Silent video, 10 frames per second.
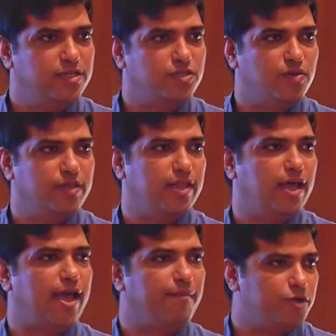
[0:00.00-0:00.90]
so
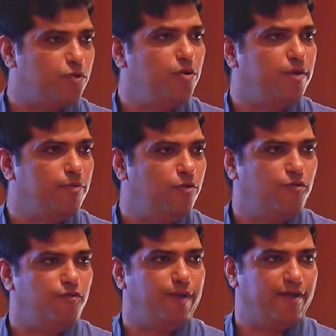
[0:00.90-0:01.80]
I do
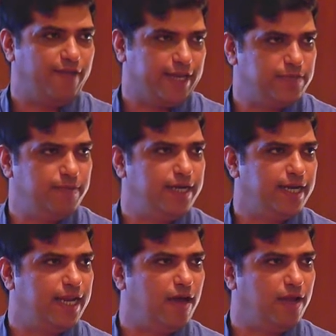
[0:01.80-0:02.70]
remove my
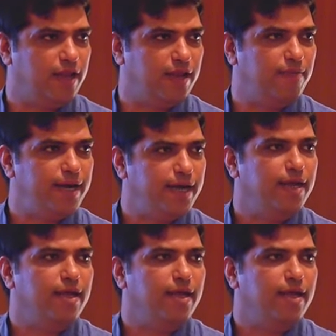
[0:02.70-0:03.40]
flexibility down a little bit,